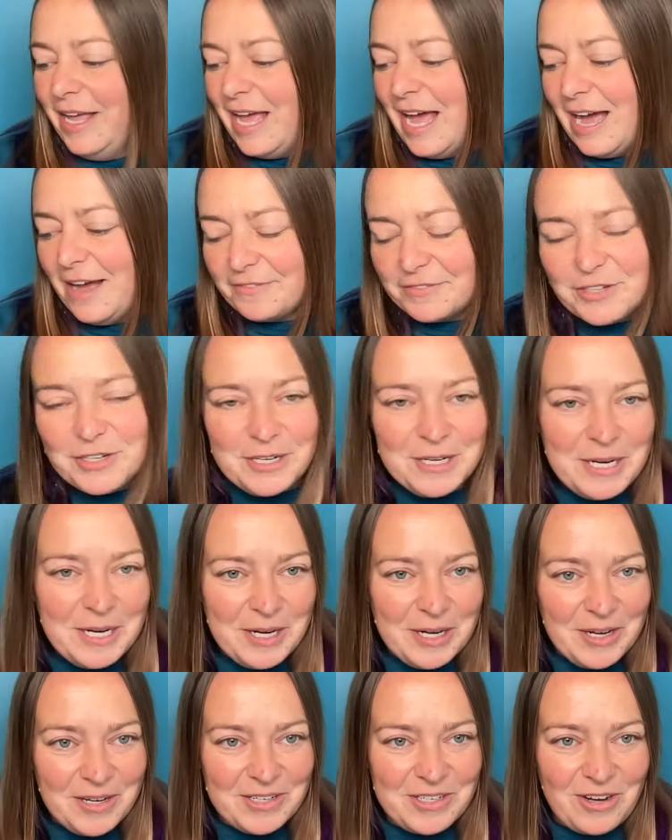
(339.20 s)
After
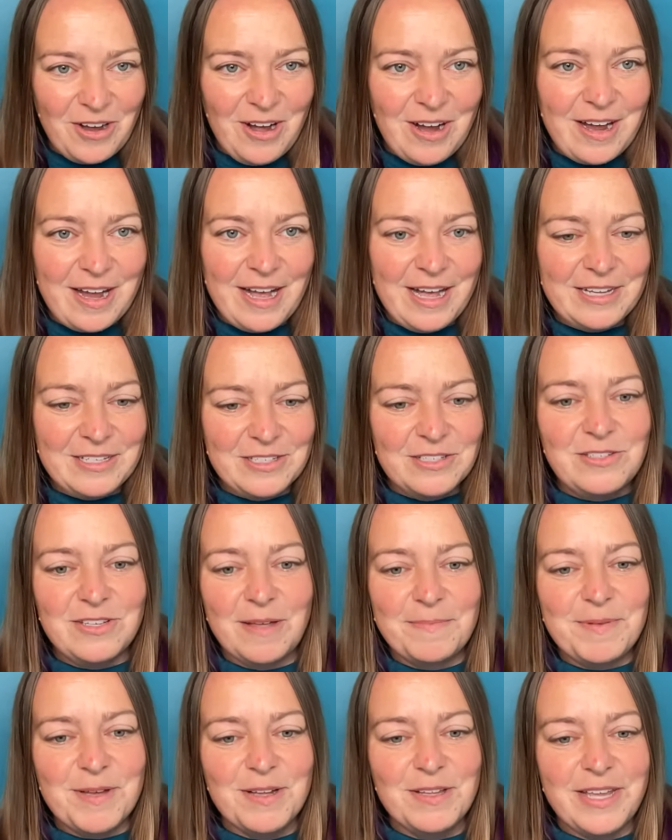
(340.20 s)
your dog has
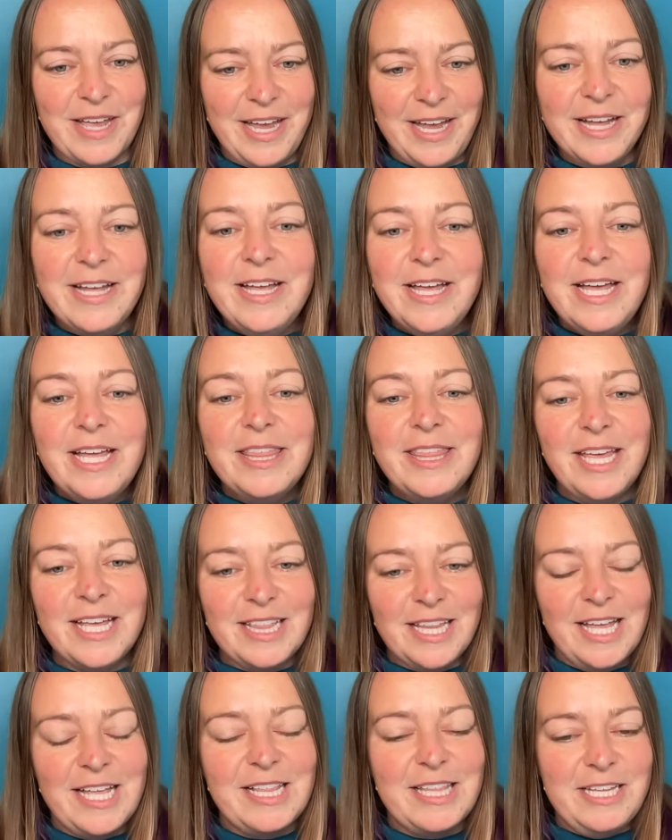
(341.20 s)
slept all night, they
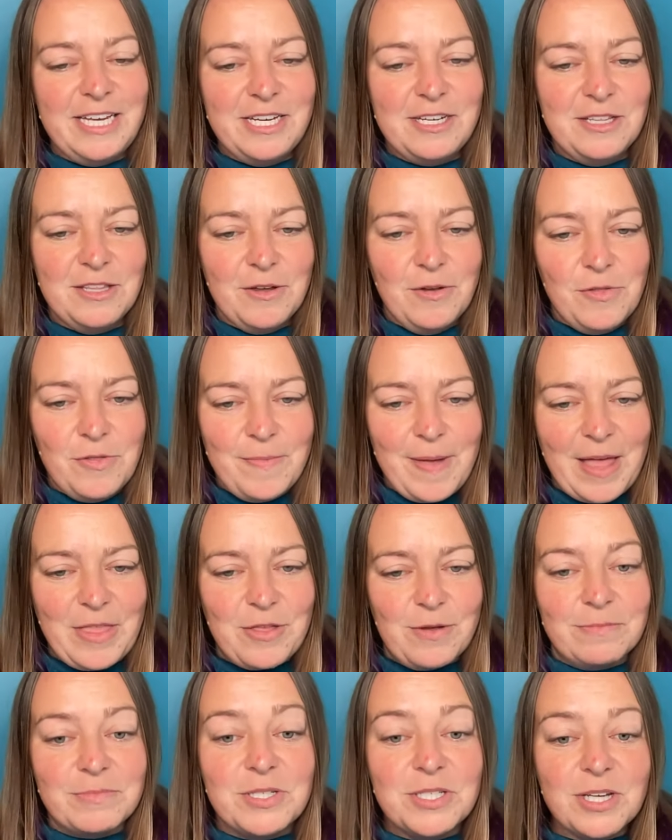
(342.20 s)
likely need to go to the
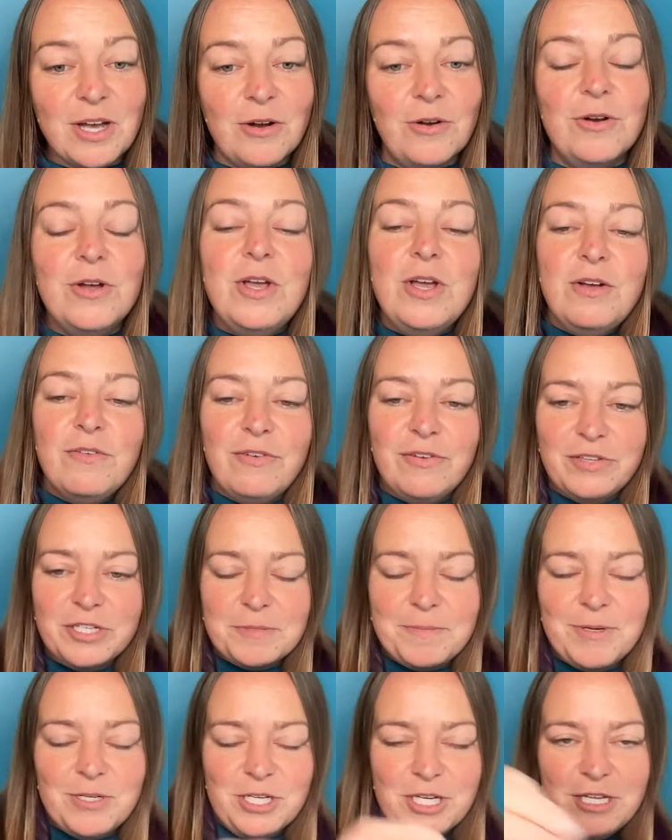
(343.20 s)
bathroom. So for this
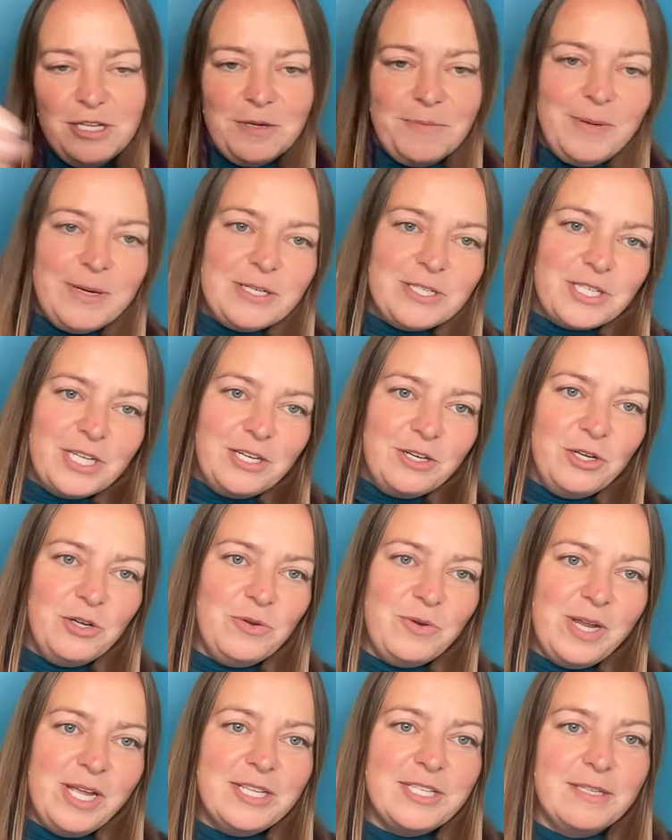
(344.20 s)
particular person
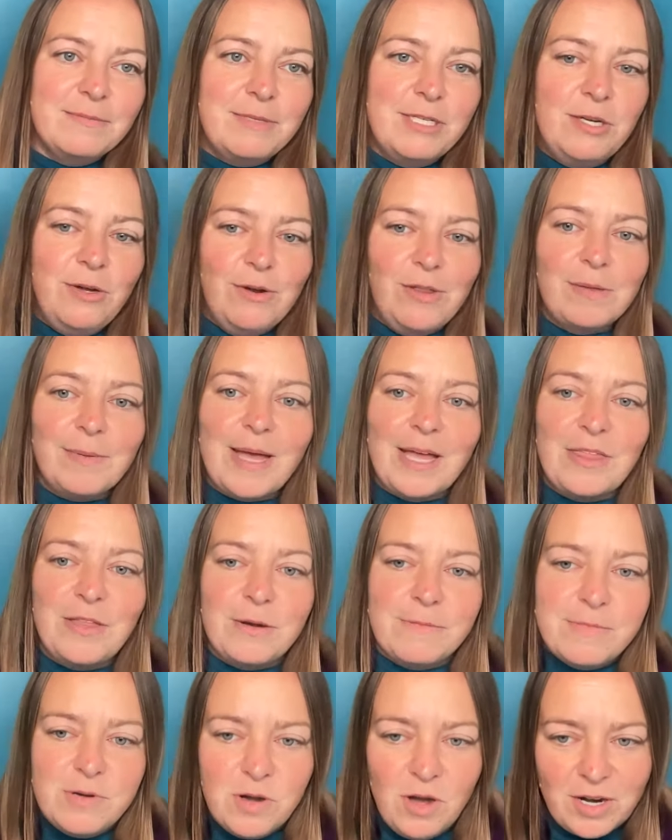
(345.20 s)
who needs them to go to the
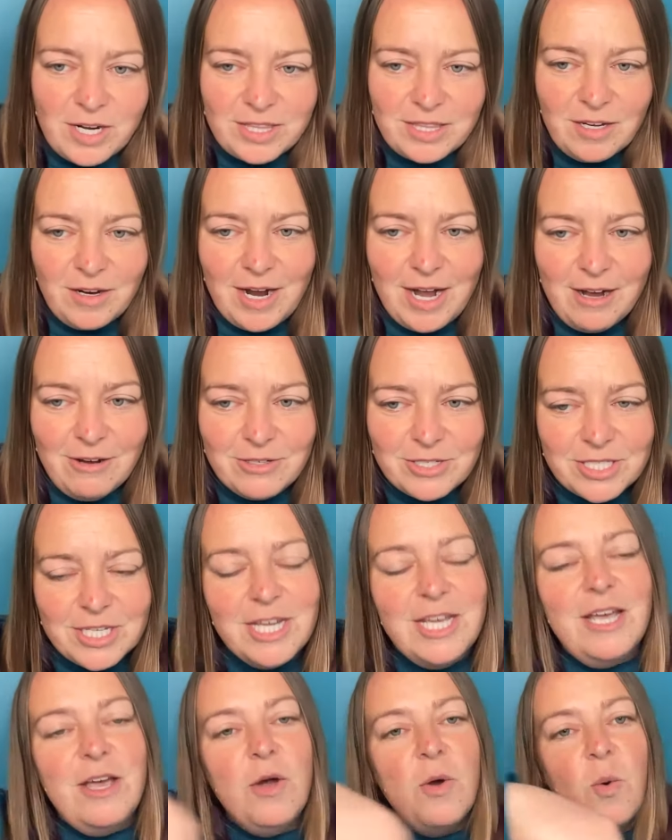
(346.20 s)
bathroom, not at their house,
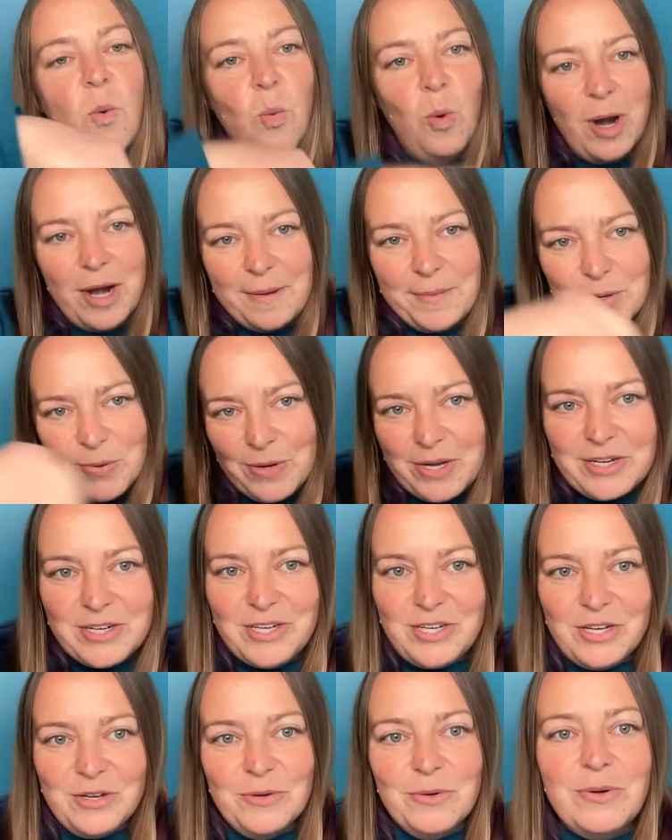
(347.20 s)
what I'm going to
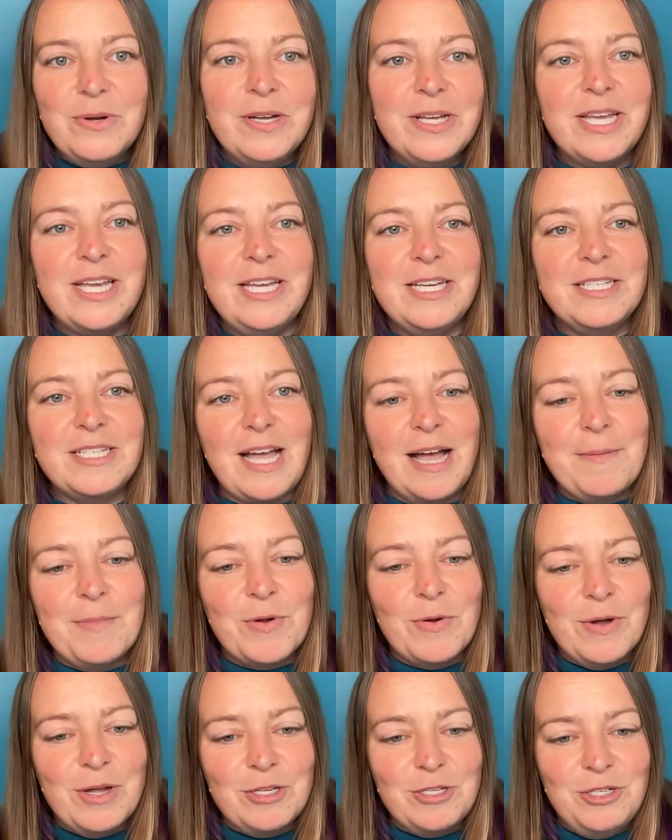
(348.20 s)
do is I'm
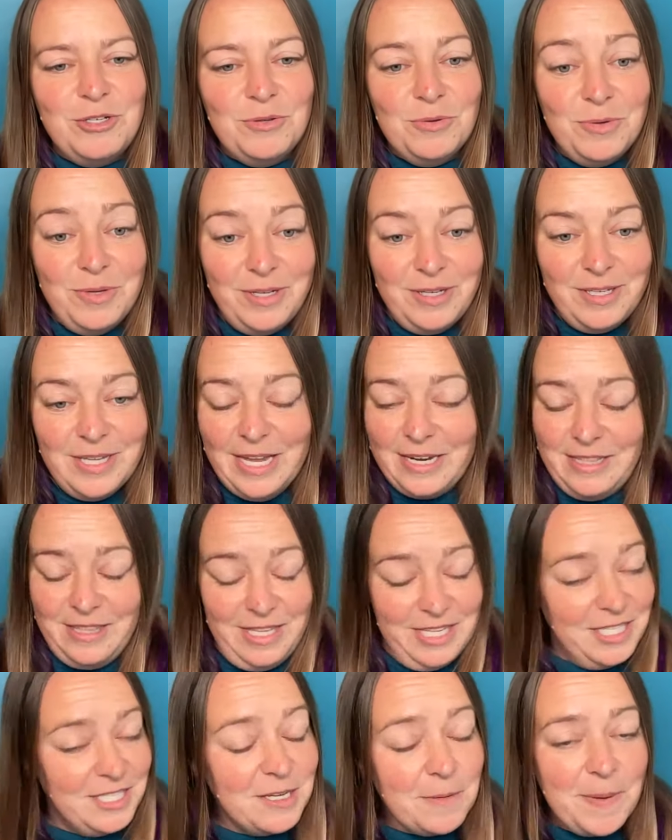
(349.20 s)
going to, and
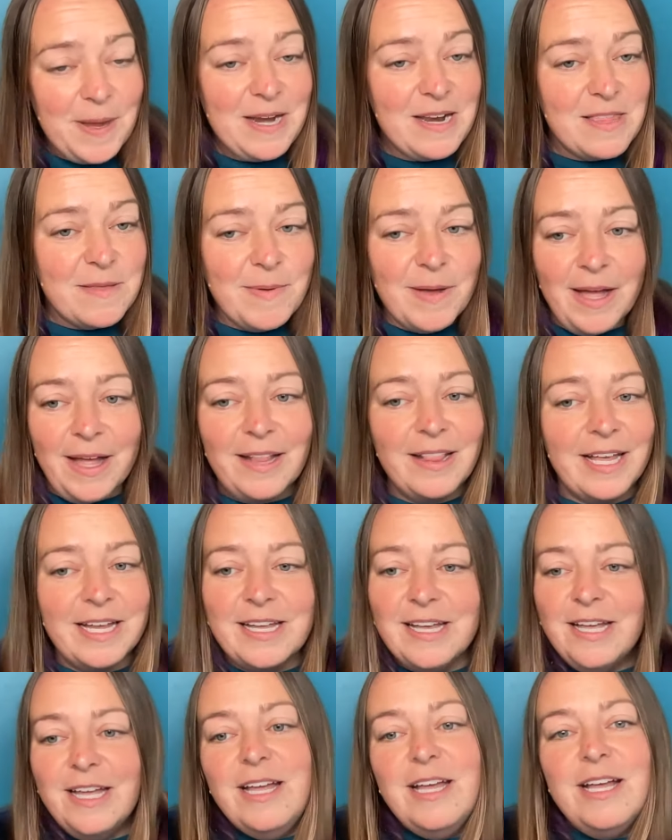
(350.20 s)
this is a pain in the butt, like